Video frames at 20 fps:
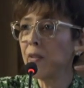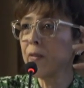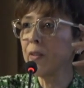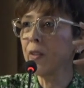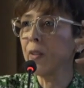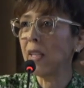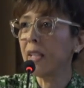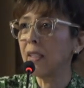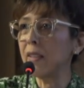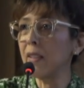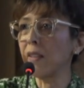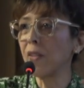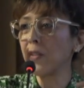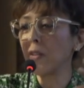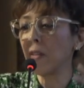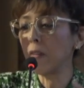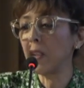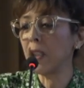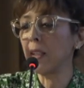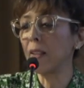of connecting
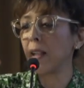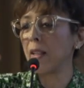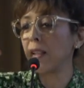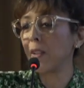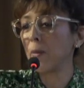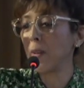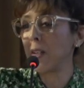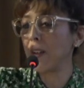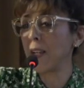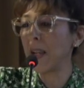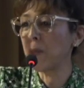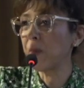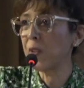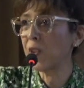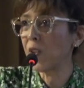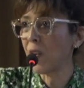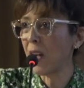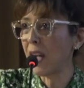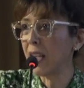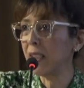something that is very
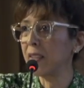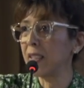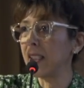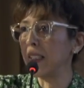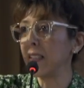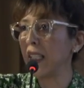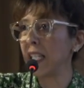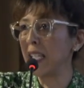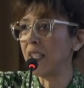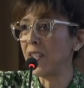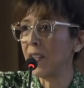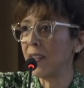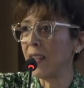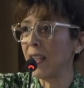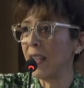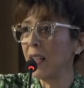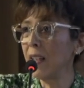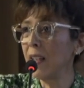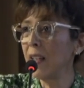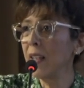abstract and
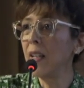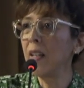digital